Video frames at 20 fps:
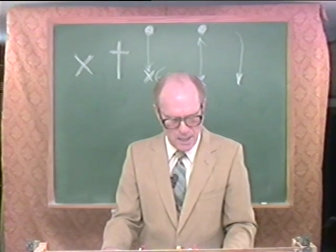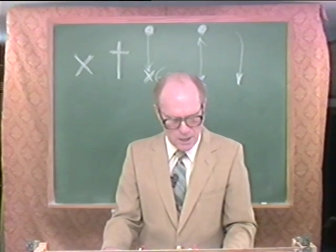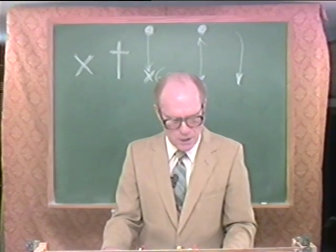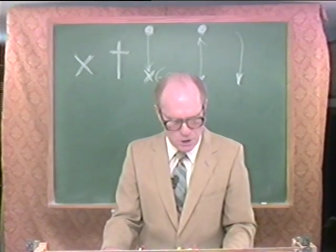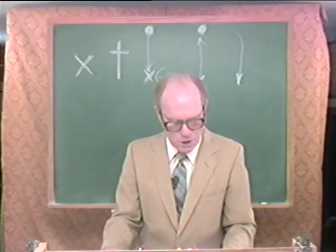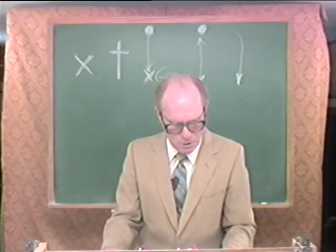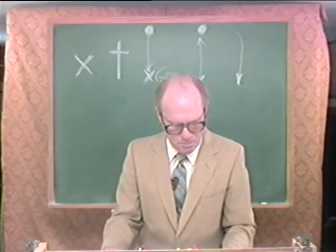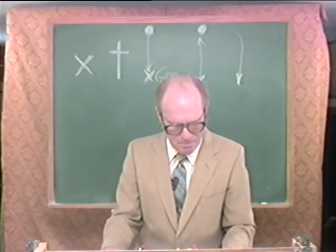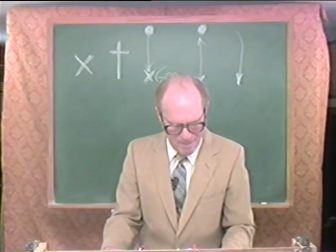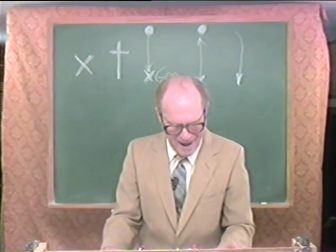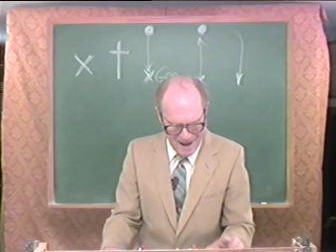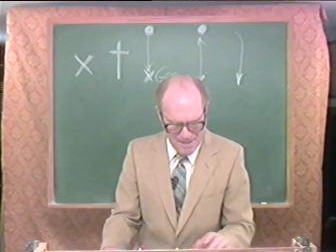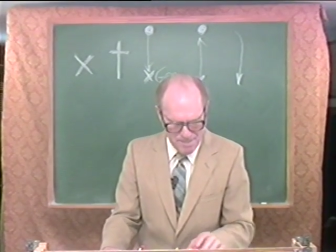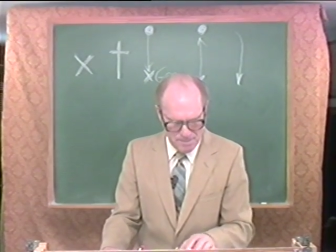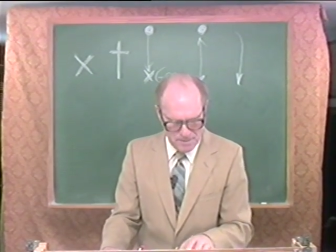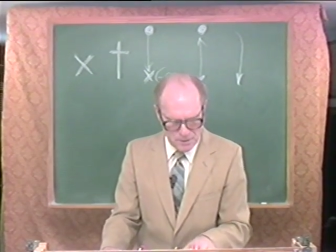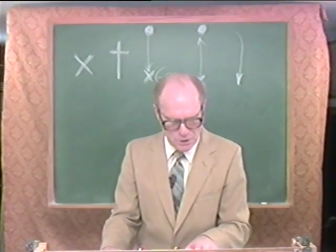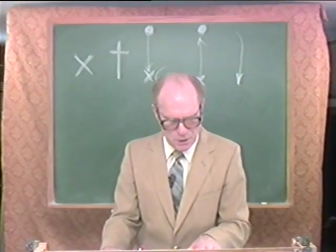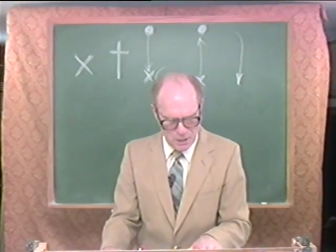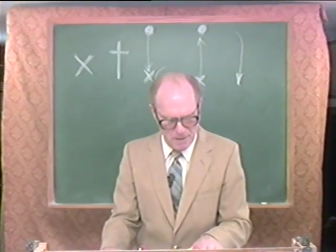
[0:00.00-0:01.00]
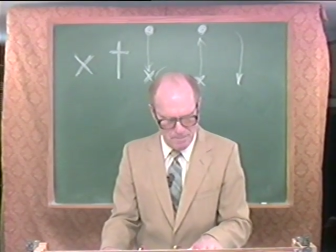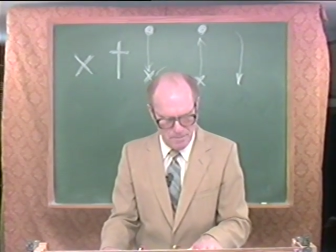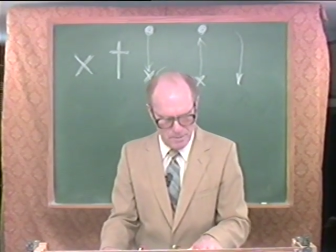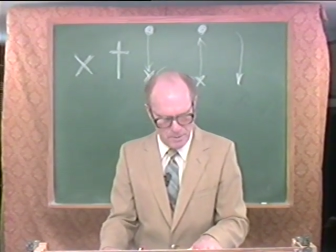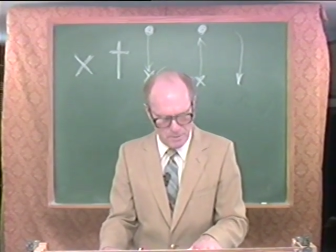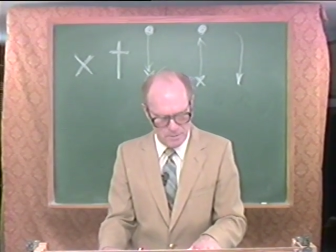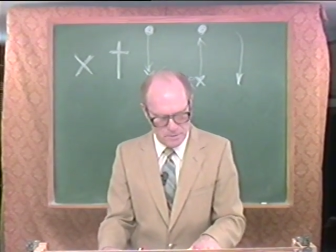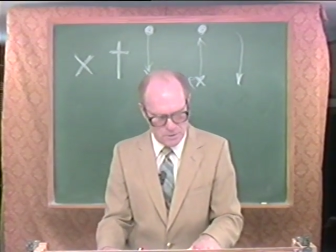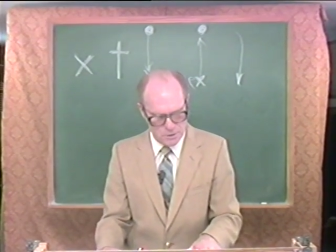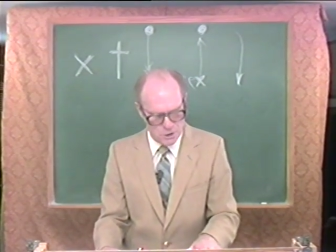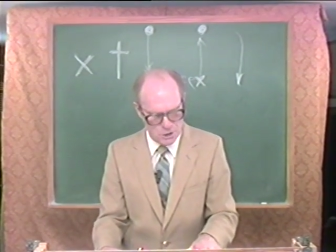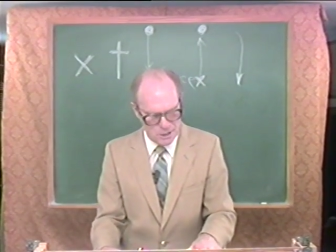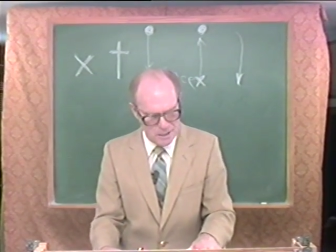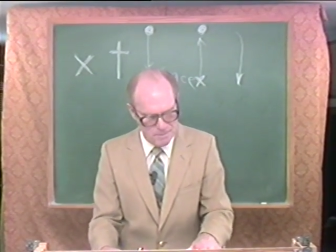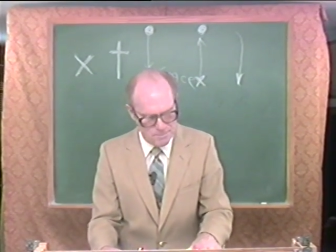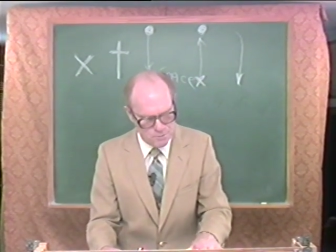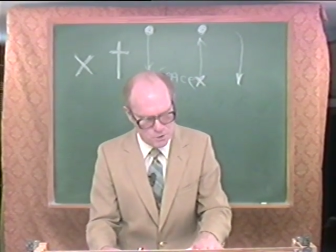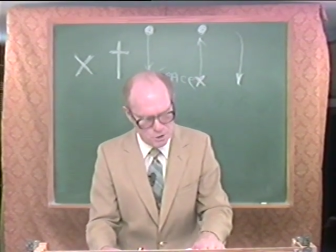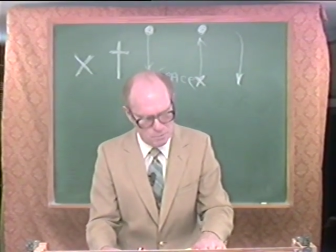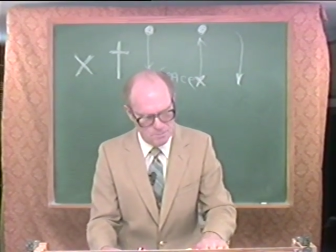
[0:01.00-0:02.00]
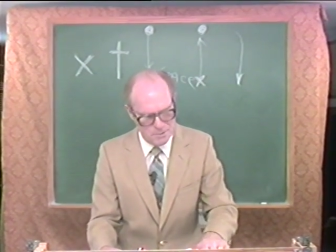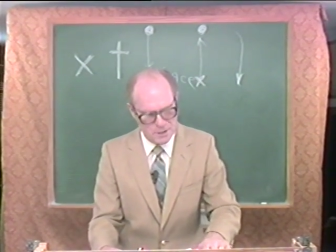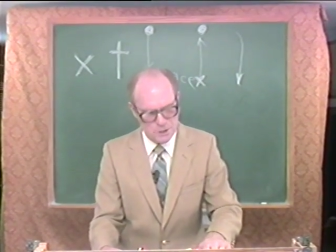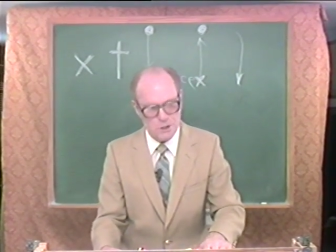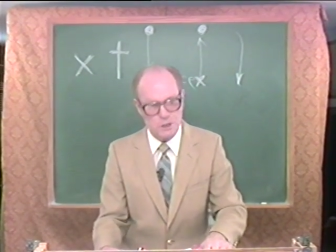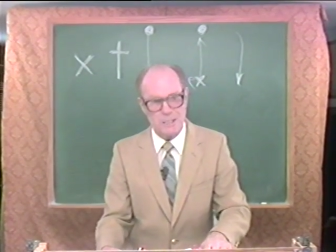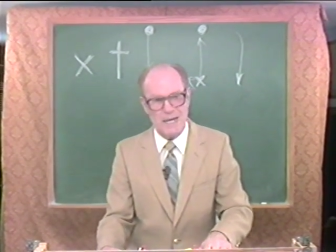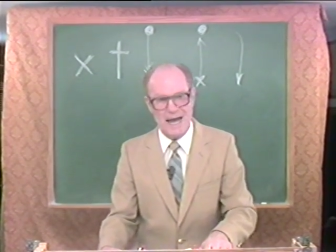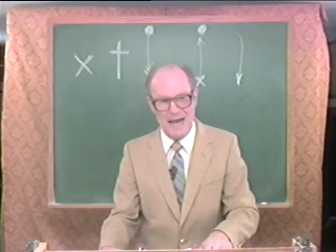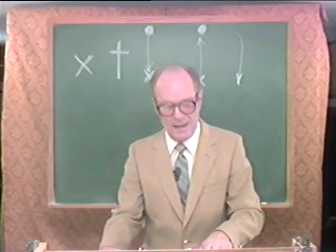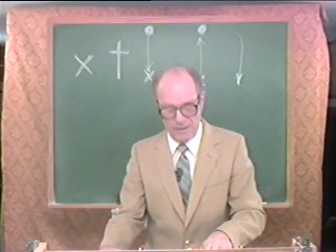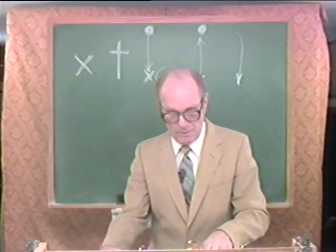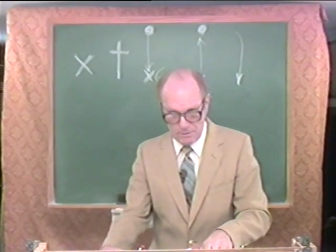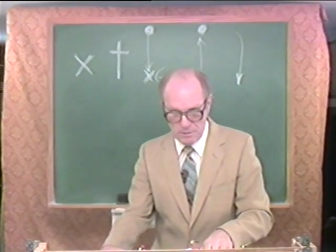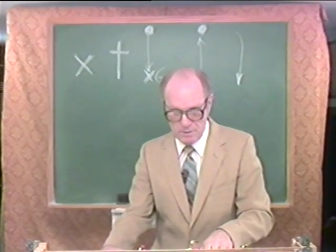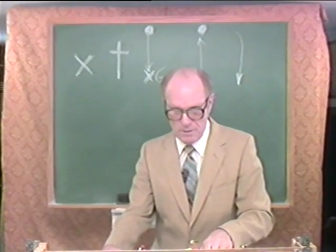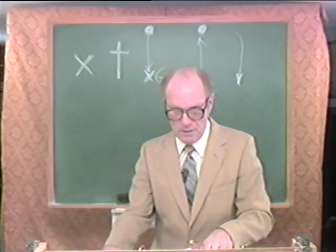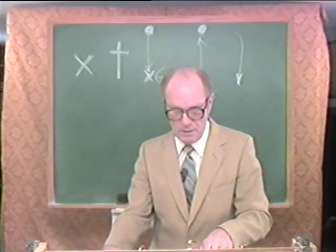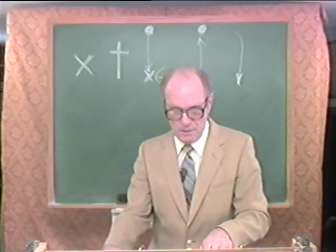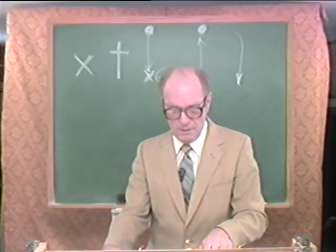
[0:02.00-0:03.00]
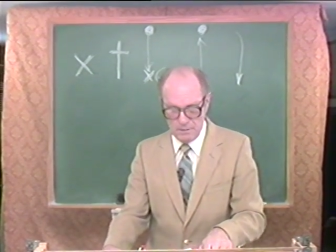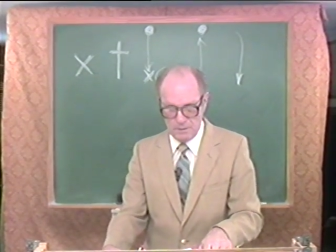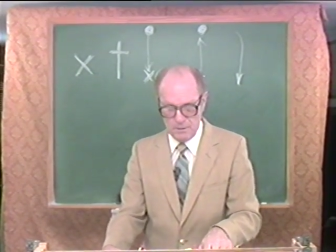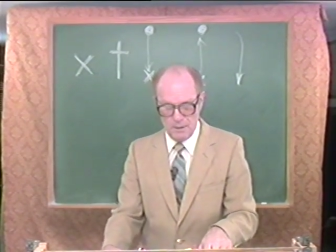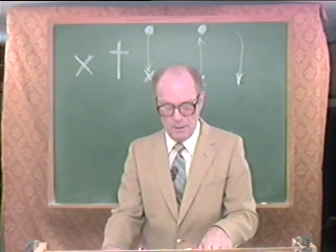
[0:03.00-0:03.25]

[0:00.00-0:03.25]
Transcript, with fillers: Smite the shepherd, and the sheep shall be scattered